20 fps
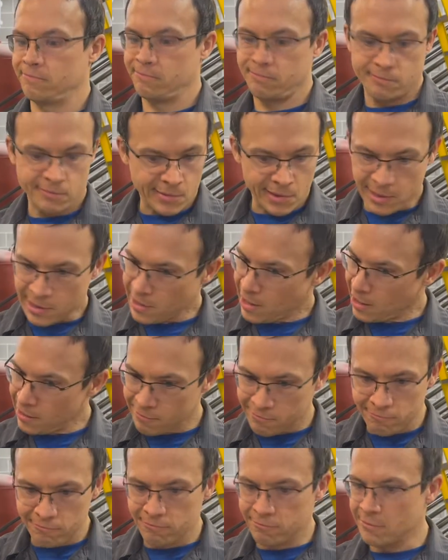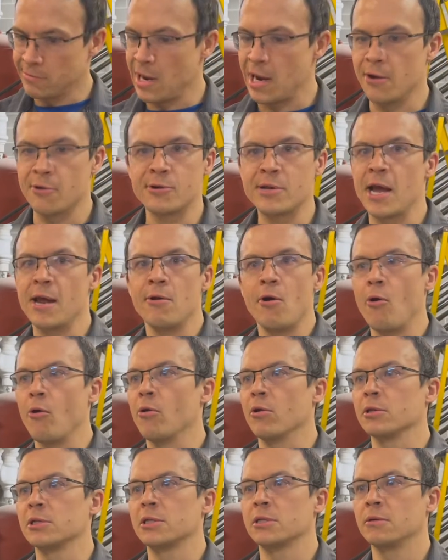I cut 8 or 10
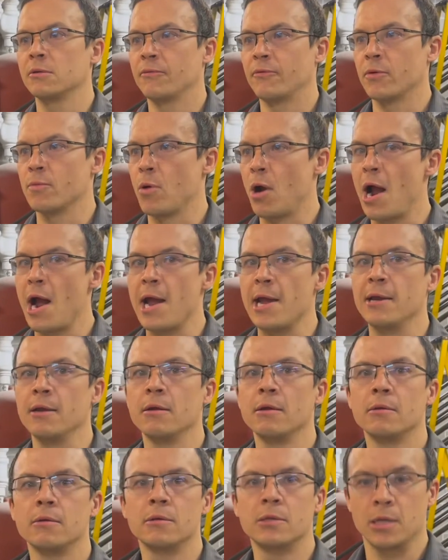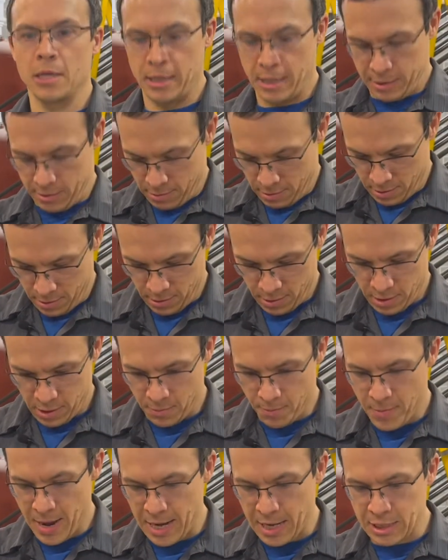holes for brine to
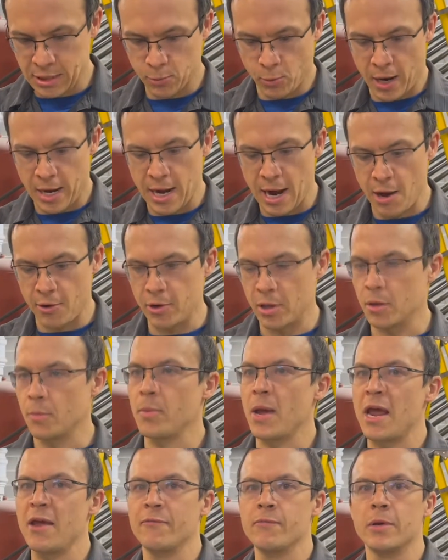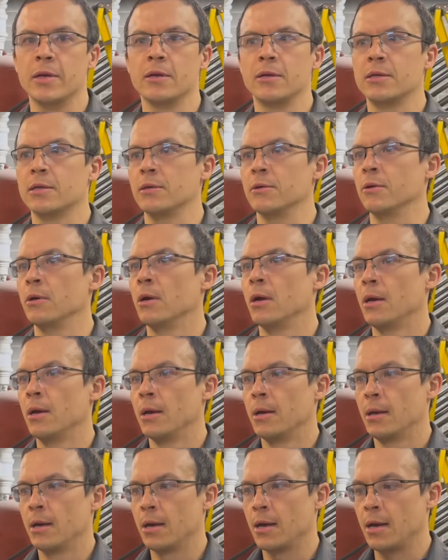make its way down to the pavement
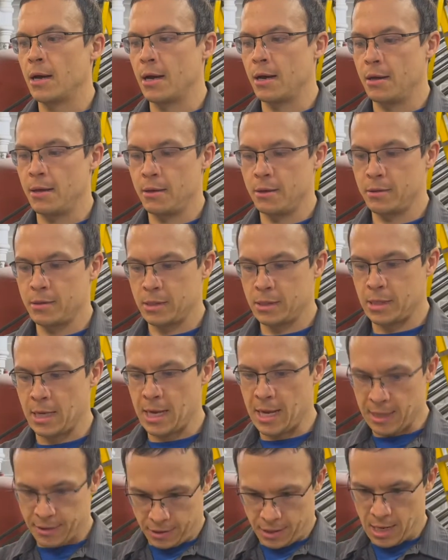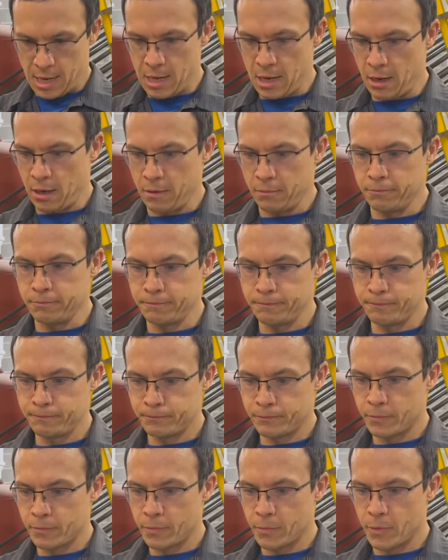to hit the
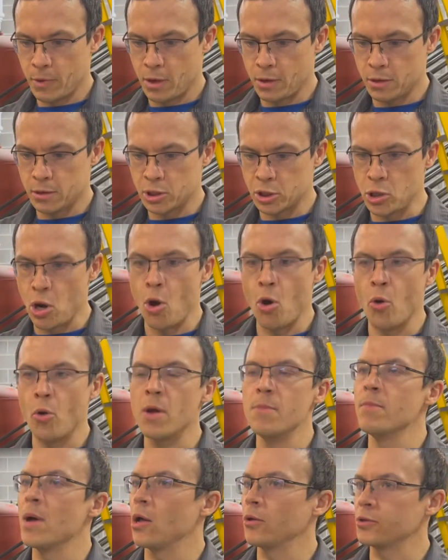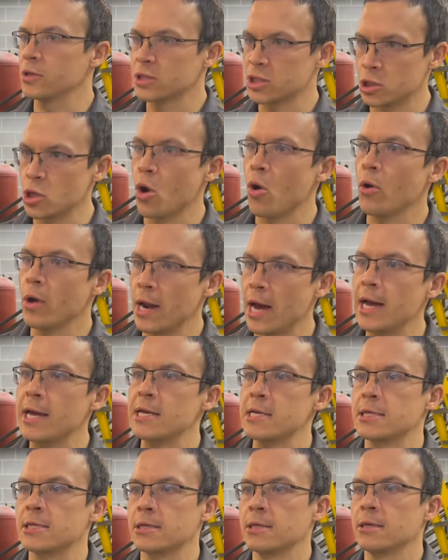snow and melt the snow and ice.